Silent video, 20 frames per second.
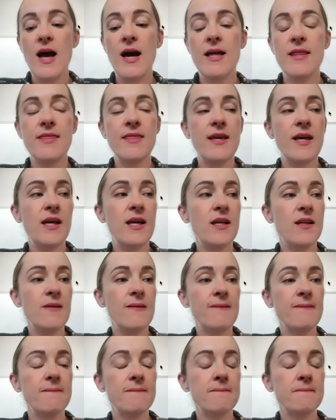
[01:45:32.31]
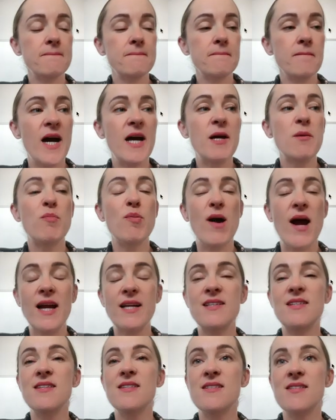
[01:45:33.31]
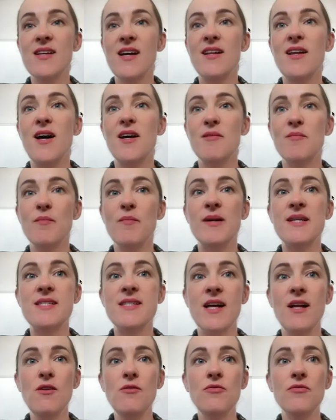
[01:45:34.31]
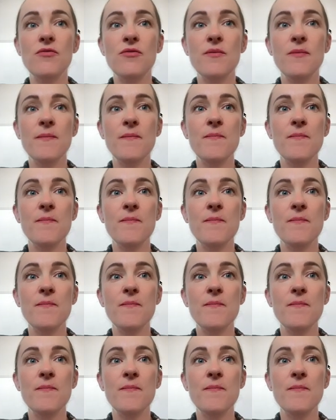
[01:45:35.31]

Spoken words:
and then I practice a lot myself.